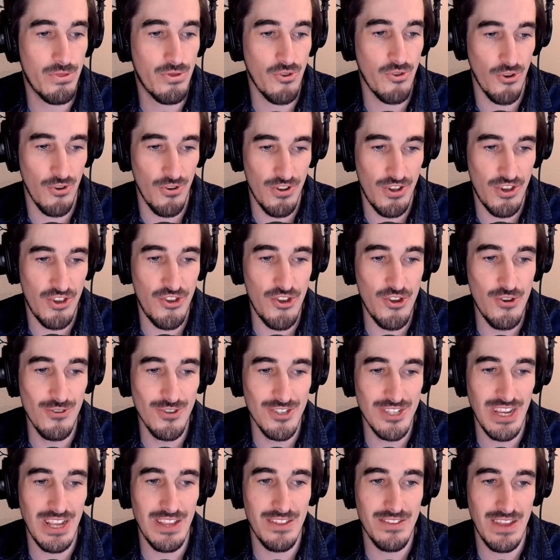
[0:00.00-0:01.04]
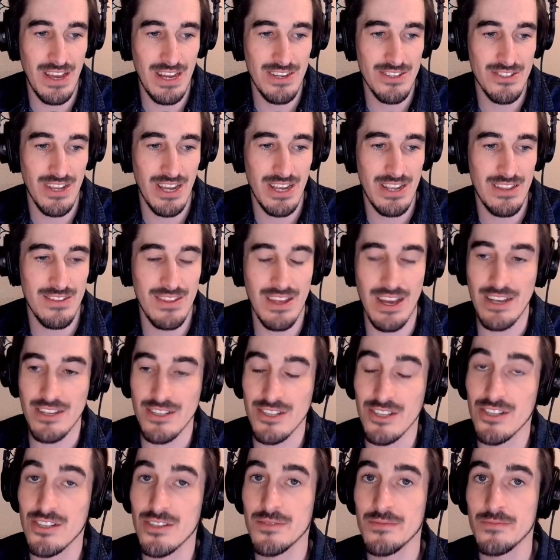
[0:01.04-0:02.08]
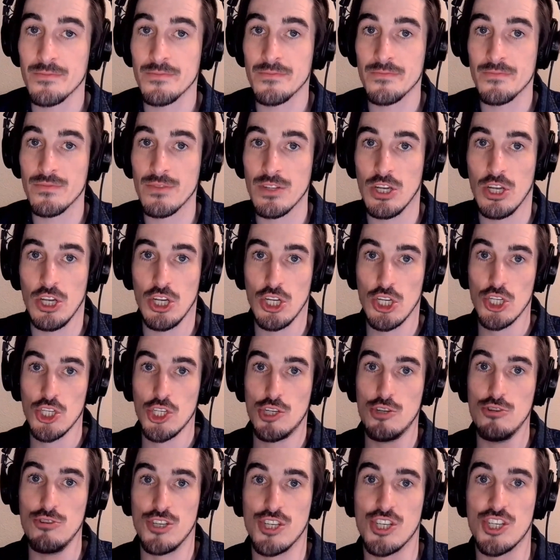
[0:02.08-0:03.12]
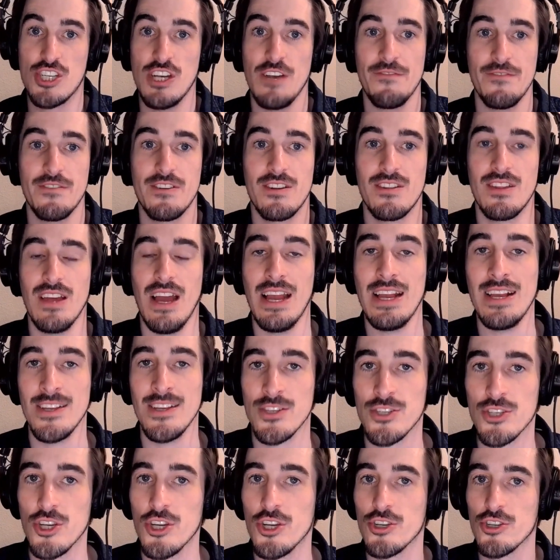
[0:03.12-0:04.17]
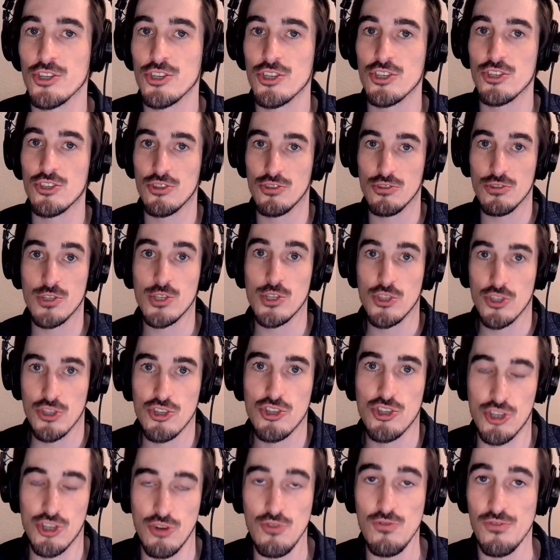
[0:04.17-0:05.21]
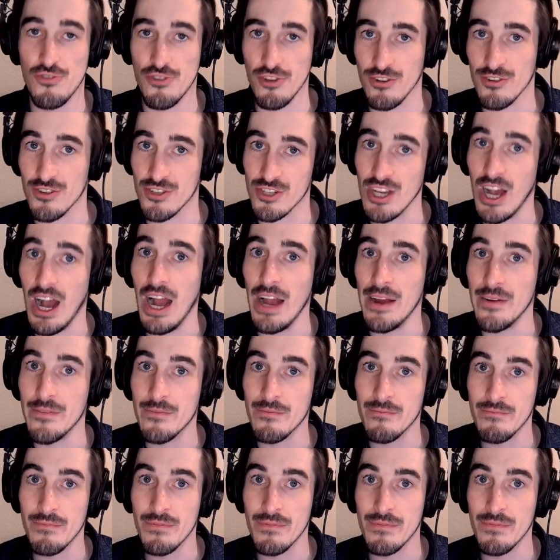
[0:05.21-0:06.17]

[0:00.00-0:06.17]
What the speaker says: They're using things like this to shift things to their side.